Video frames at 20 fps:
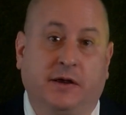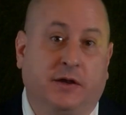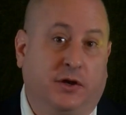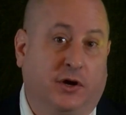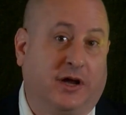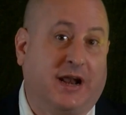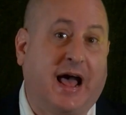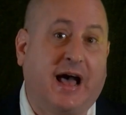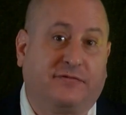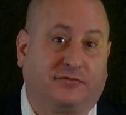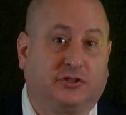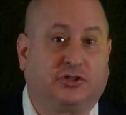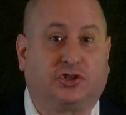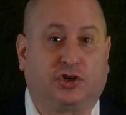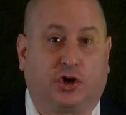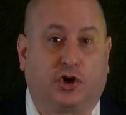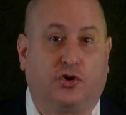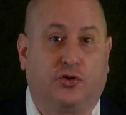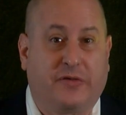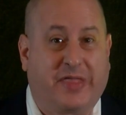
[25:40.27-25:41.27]
you're going to have to
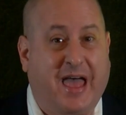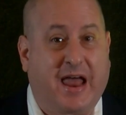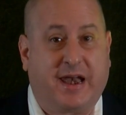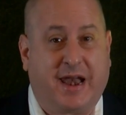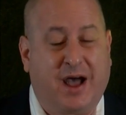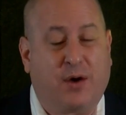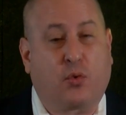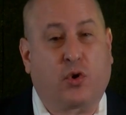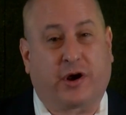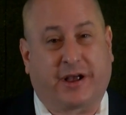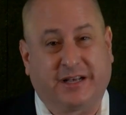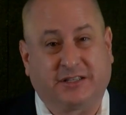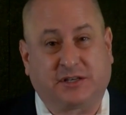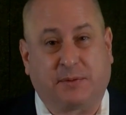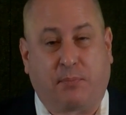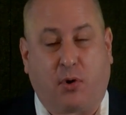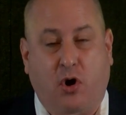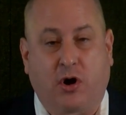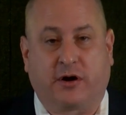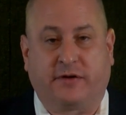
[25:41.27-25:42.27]
secure that network as
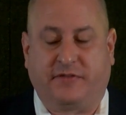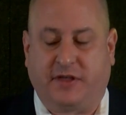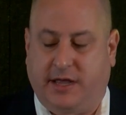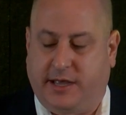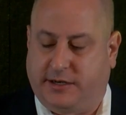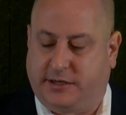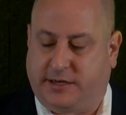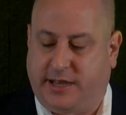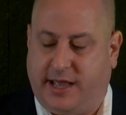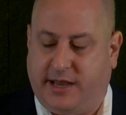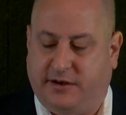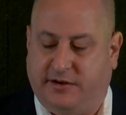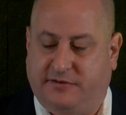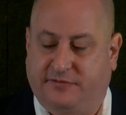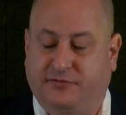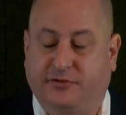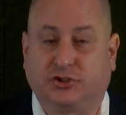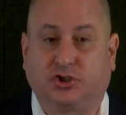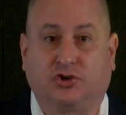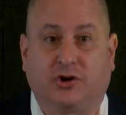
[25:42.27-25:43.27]
a part of the end-to-end
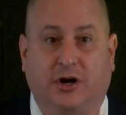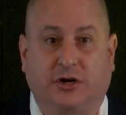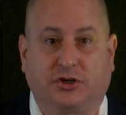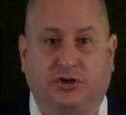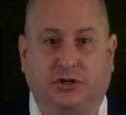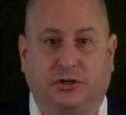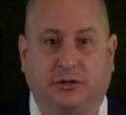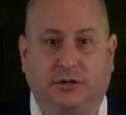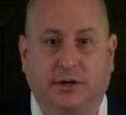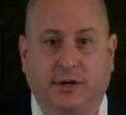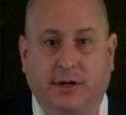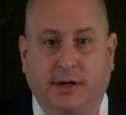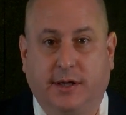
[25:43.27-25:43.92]
infrastructure,